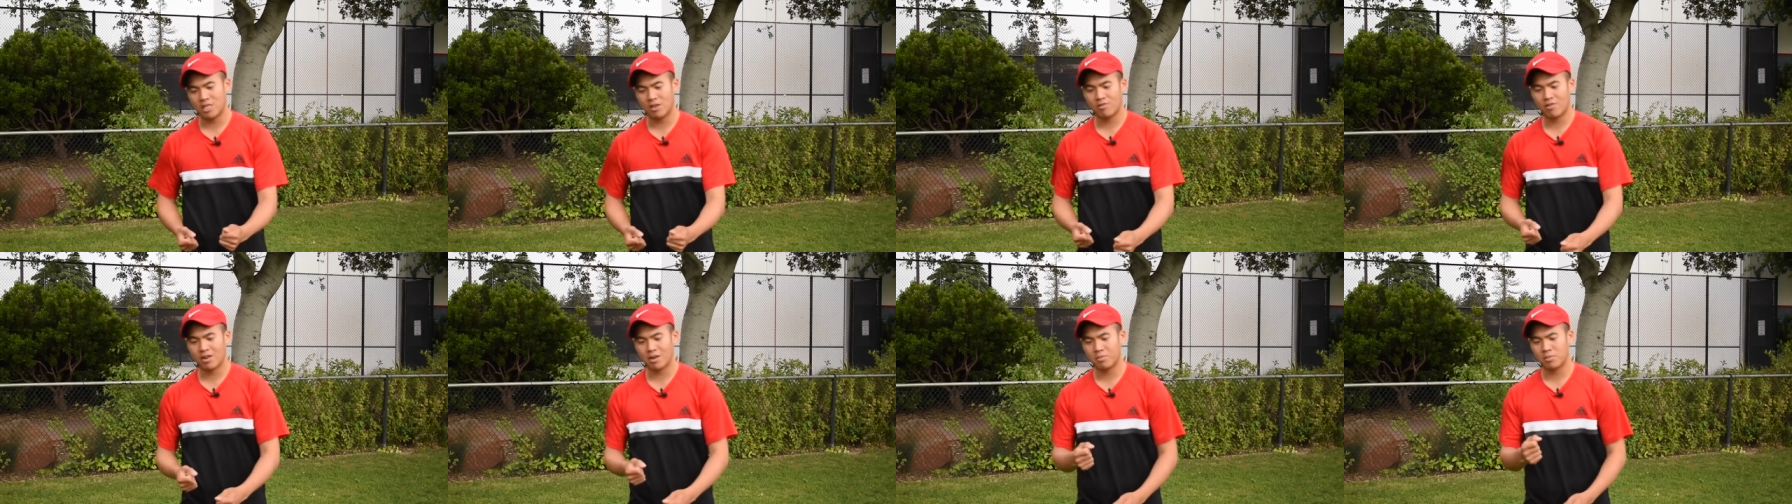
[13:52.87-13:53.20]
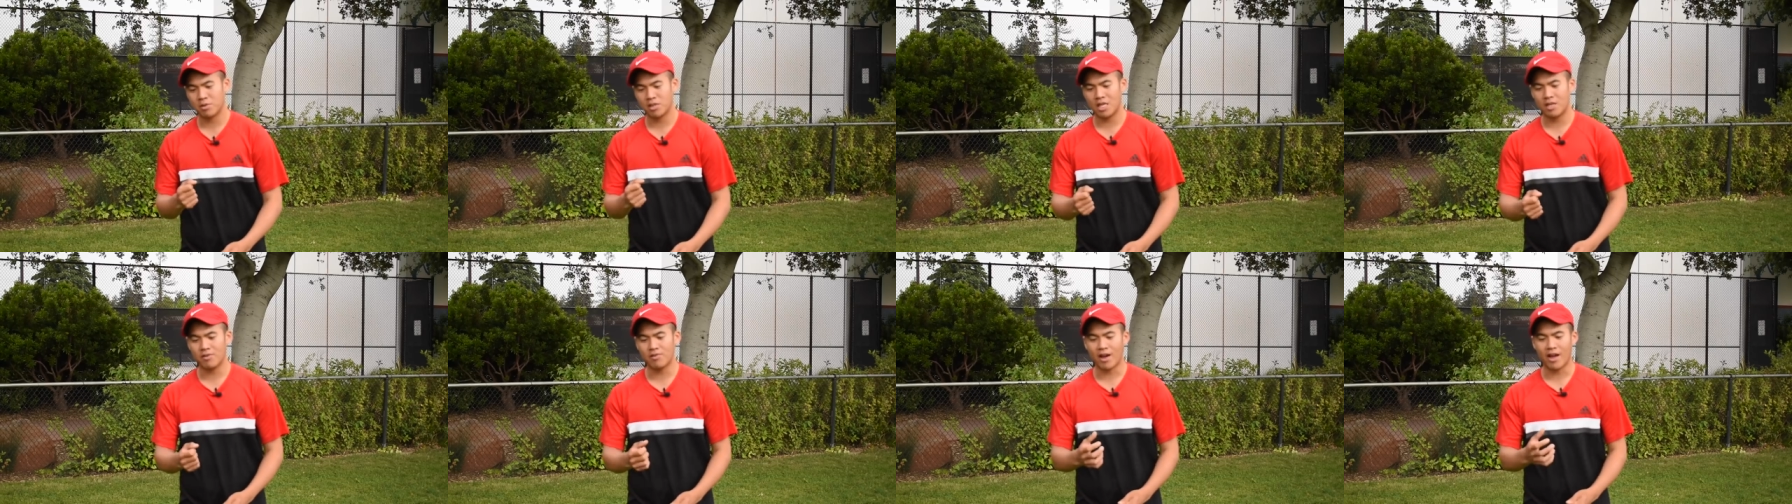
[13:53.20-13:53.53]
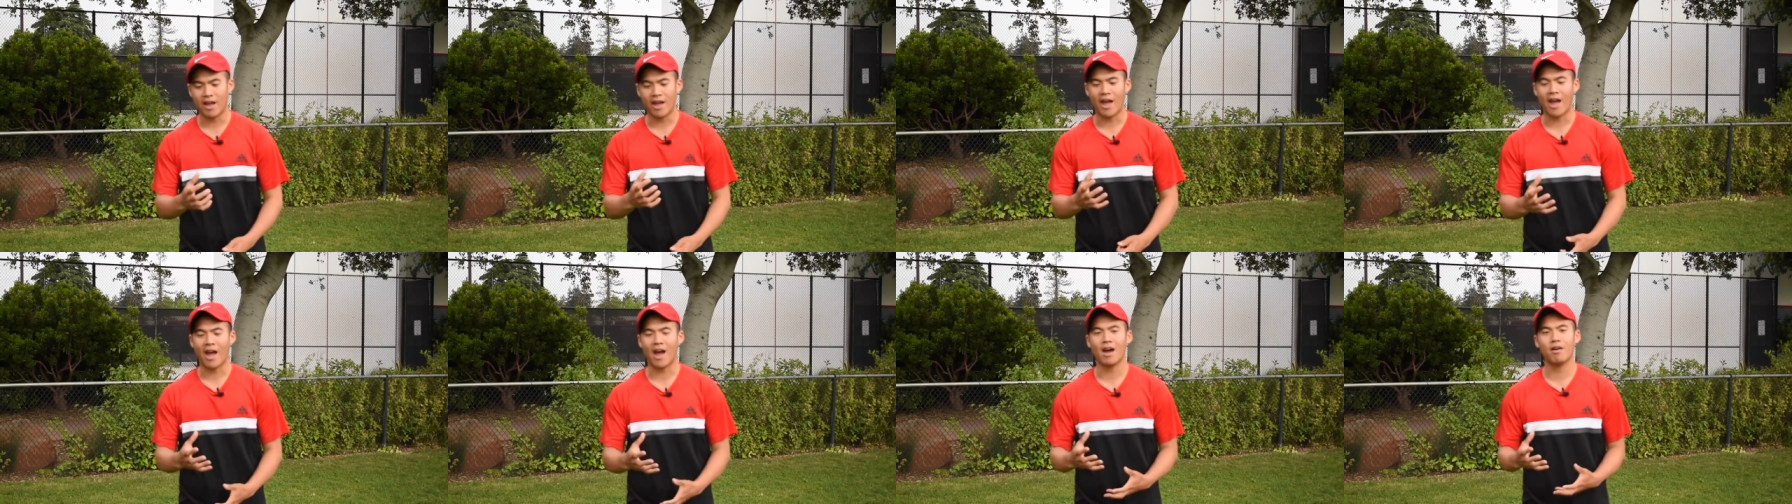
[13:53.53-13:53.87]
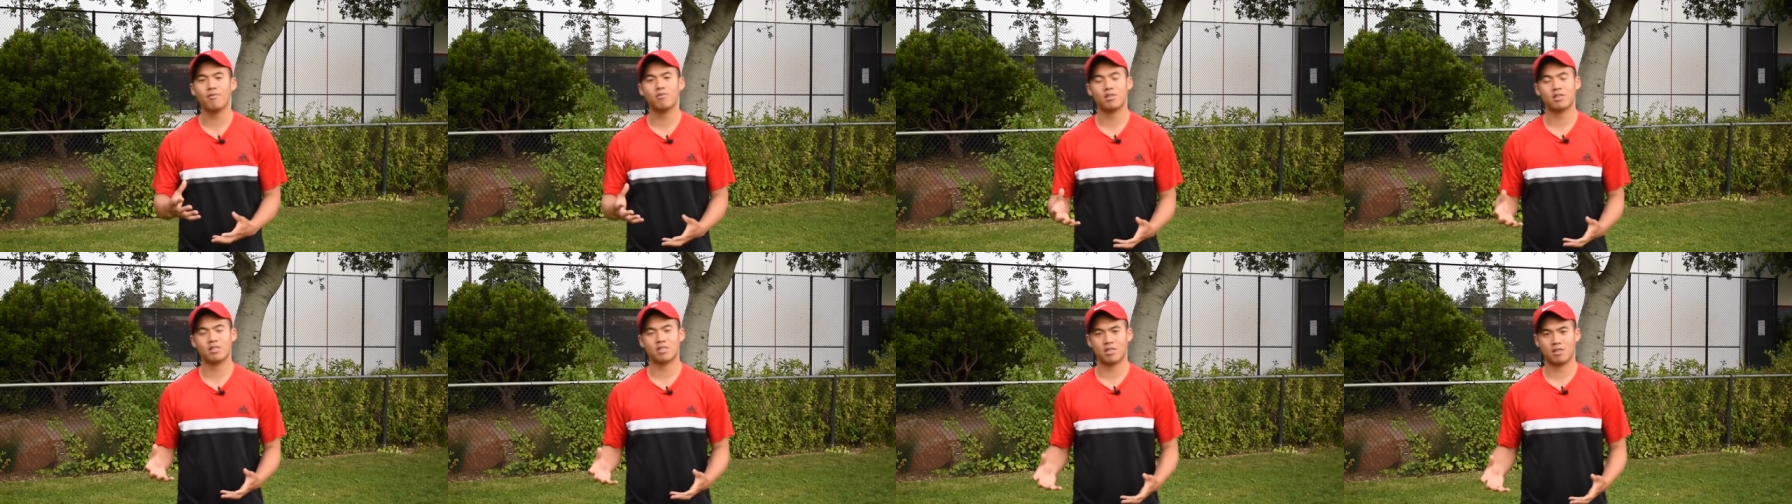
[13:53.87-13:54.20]
Steven, I believe I
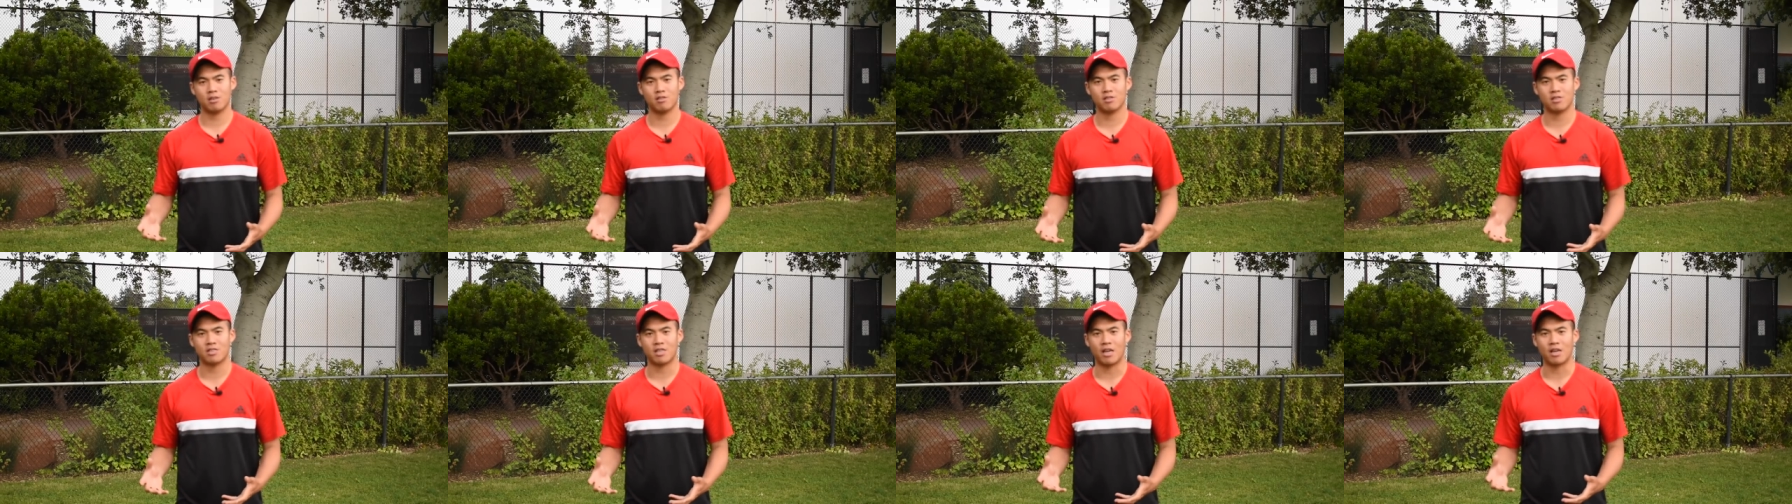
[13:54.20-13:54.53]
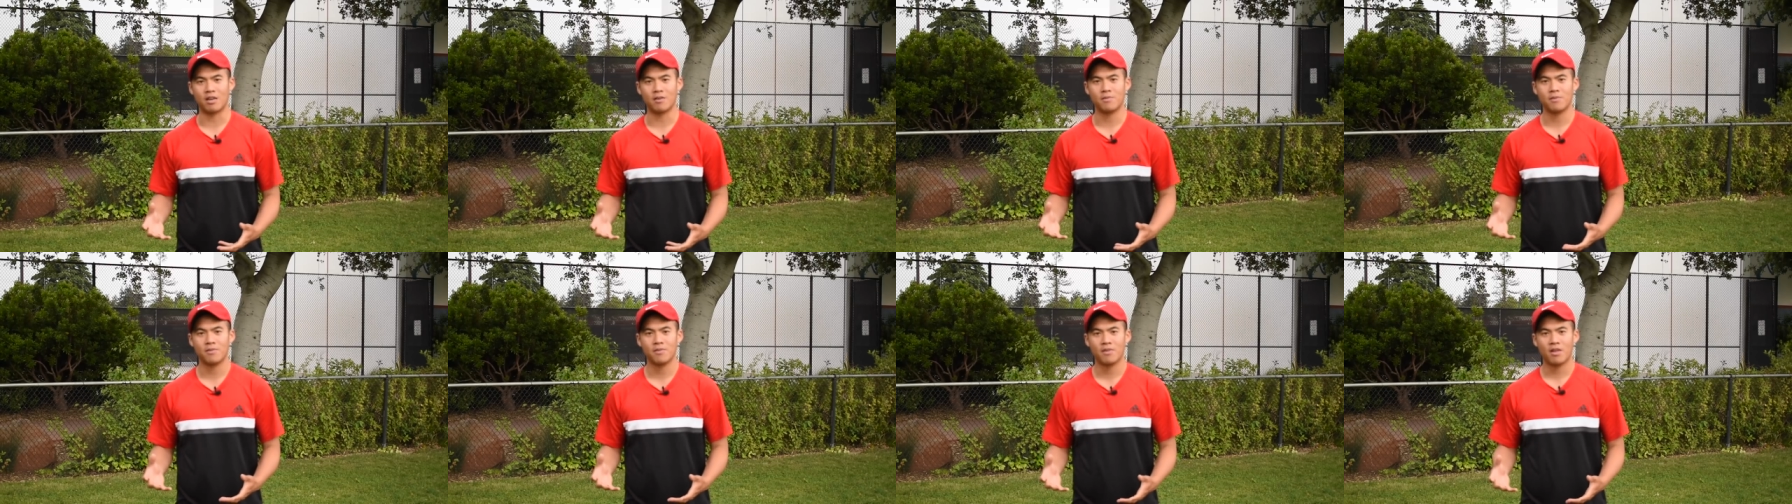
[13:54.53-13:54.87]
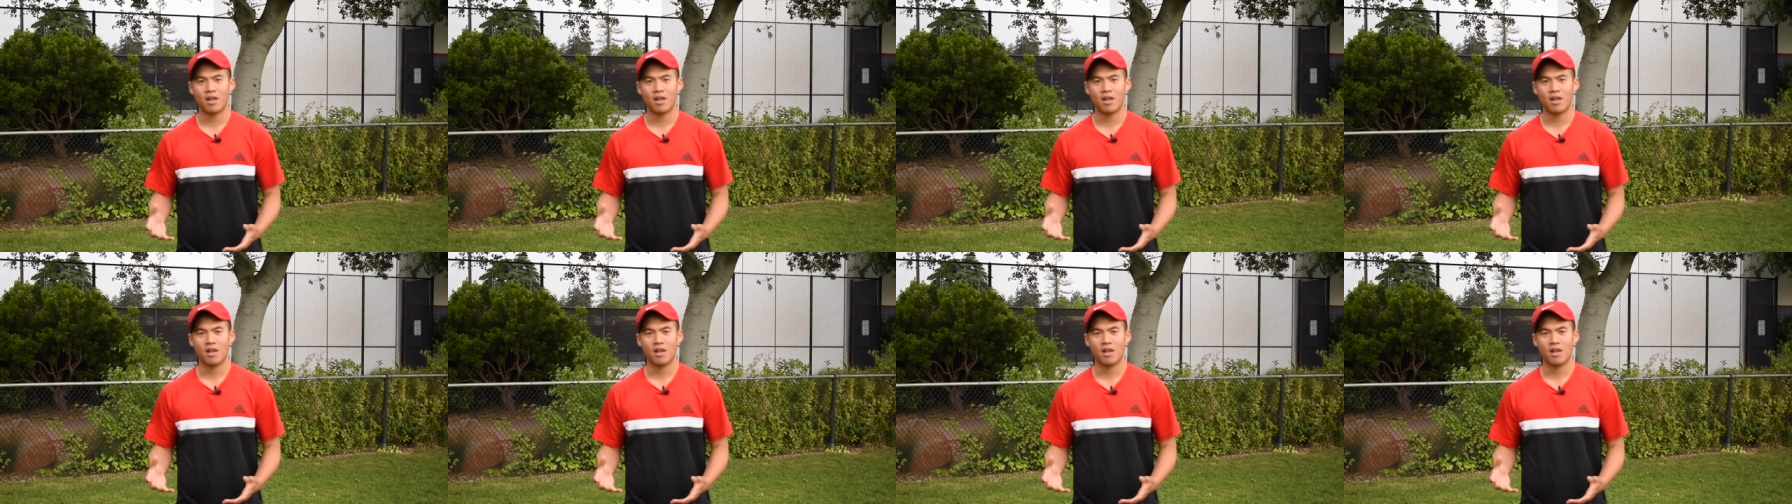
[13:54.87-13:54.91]
have the skill set.